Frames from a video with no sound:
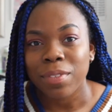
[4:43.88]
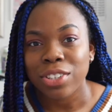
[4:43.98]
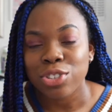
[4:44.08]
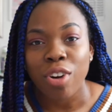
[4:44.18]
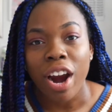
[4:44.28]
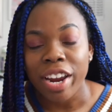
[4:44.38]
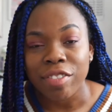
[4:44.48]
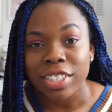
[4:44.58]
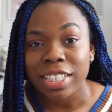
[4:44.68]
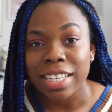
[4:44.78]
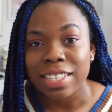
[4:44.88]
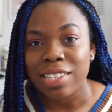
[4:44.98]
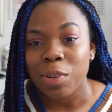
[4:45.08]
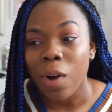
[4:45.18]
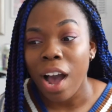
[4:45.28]
try everything and
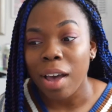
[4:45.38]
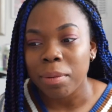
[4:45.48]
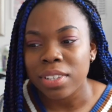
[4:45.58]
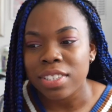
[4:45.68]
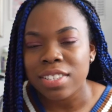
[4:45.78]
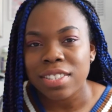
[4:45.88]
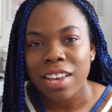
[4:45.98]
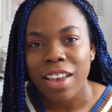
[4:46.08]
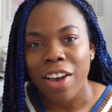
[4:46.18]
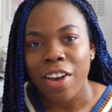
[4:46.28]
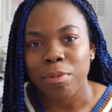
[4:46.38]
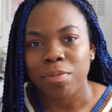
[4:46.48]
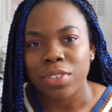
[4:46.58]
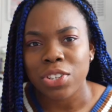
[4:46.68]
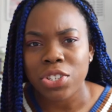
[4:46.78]
see what happens,
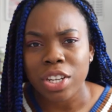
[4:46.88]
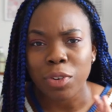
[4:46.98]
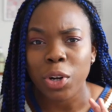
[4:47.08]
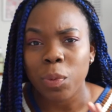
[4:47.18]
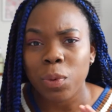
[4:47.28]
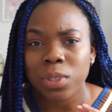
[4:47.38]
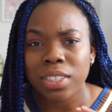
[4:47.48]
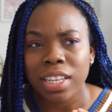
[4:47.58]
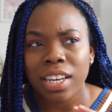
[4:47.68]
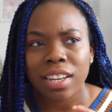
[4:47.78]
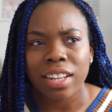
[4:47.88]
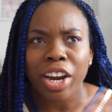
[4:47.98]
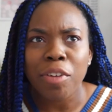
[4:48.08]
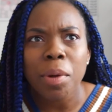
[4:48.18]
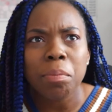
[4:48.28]
because you never know what will stick. I
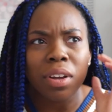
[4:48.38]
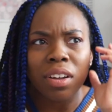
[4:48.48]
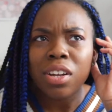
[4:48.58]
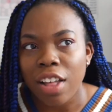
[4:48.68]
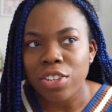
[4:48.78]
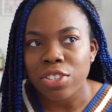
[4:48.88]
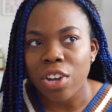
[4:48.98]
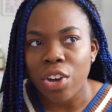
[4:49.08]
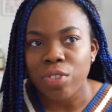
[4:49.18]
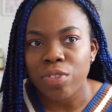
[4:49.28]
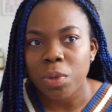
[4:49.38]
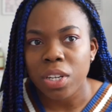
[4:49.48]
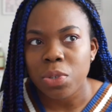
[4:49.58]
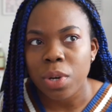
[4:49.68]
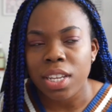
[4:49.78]
remember at the start of
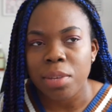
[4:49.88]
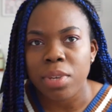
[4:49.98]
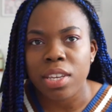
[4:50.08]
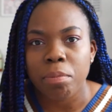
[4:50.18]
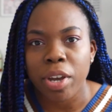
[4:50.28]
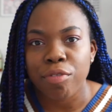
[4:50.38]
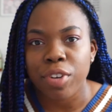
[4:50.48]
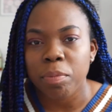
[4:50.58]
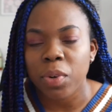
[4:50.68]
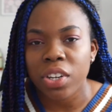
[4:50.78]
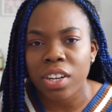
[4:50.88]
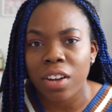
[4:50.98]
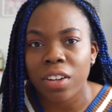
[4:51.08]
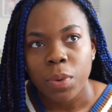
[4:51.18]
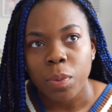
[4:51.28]
2020, me and my friend
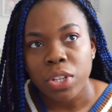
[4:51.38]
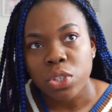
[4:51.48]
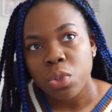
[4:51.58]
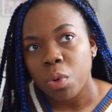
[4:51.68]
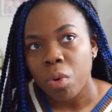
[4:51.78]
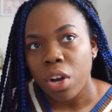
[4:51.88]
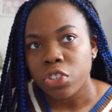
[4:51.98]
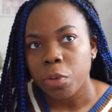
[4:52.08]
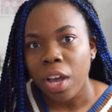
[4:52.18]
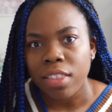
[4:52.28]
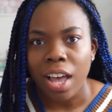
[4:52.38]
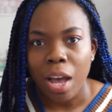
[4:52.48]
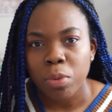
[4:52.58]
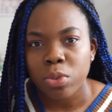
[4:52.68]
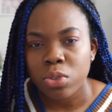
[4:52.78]
Monica, we went to a workshop at the
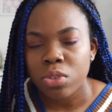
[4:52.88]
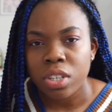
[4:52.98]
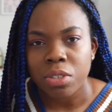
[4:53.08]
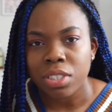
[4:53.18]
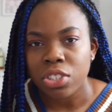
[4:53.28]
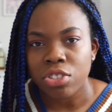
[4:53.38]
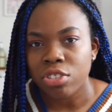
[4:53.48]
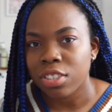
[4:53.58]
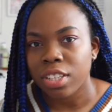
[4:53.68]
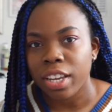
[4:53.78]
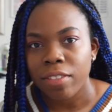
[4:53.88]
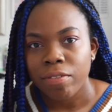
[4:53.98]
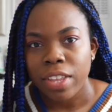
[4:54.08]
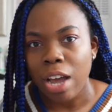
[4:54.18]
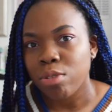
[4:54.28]
Apple store, and it was literally just
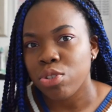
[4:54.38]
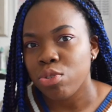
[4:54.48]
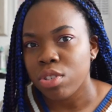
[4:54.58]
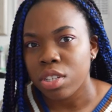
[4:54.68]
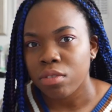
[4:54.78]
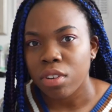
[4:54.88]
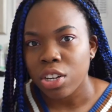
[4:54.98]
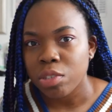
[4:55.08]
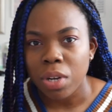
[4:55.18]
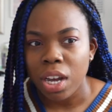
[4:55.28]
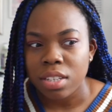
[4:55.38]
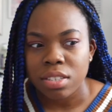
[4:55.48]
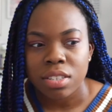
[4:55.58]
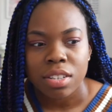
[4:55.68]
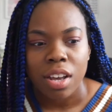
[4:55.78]
how to use
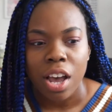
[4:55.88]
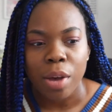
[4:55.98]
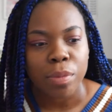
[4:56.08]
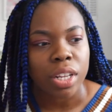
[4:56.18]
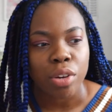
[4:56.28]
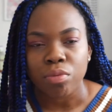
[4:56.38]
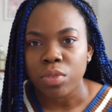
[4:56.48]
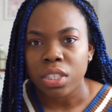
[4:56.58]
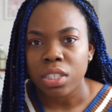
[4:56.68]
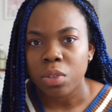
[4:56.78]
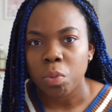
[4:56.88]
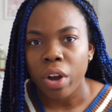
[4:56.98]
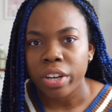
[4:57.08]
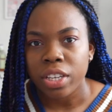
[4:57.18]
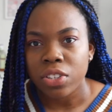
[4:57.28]
GarageBand and
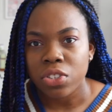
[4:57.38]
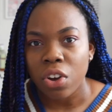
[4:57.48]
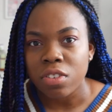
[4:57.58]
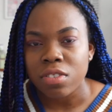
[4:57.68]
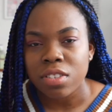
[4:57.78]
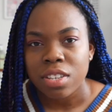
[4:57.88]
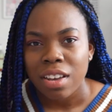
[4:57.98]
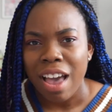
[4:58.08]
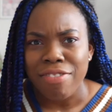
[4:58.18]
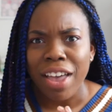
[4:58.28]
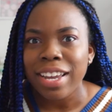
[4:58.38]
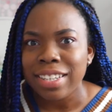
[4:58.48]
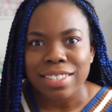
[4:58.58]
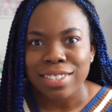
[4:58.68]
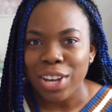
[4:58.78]
reworking songs, and that
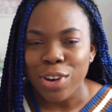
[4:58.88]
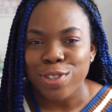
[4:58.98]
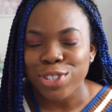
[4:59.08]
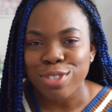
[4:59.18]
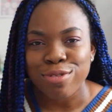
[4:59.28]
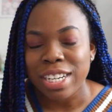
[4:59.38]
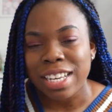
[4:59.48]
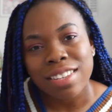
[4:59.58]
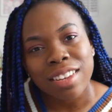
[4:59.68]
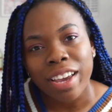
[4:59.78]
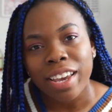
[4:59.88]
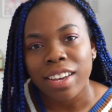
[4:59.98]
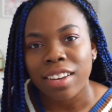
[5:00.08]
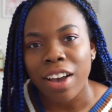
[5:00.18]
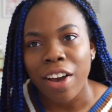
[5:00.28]
in itself was just really
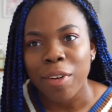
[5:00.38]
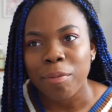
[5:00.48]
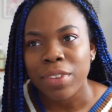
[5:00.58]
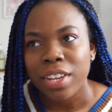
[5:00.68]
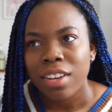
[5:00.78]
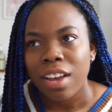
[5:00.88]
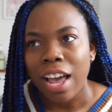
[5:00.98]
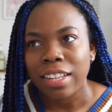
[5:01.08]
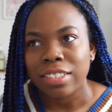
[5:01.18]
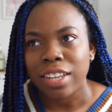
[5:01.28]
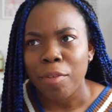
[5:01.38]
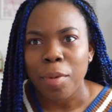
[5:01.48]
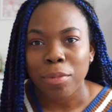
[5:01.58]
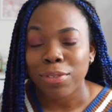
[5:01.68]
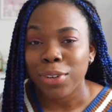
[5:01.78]
exciting. and I remember for